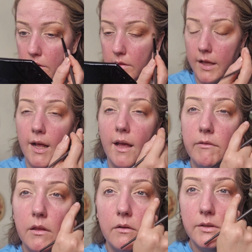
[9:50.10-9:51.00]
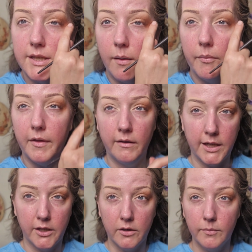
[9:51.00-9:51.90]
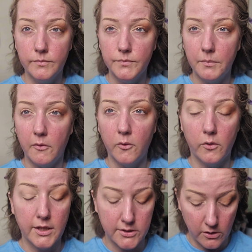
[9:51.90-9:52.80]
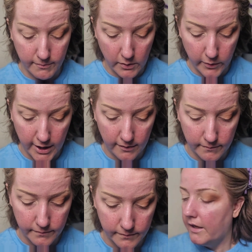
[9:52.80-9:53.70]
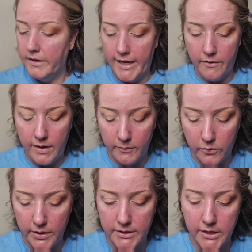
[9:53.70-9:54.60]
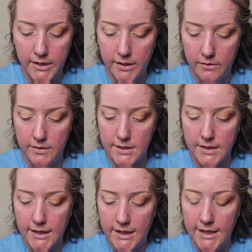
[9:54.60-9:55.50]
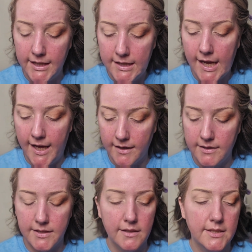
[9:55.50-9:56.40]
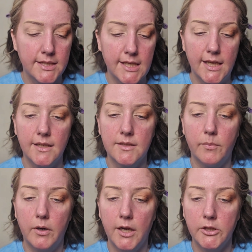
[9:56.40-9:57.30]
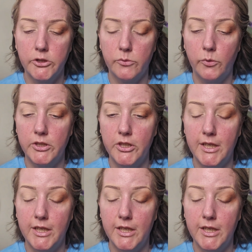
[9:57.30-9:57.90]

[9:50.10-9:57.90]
that I have a little depth out here before I start my wing. Now I'm going to use the EX6 brush, which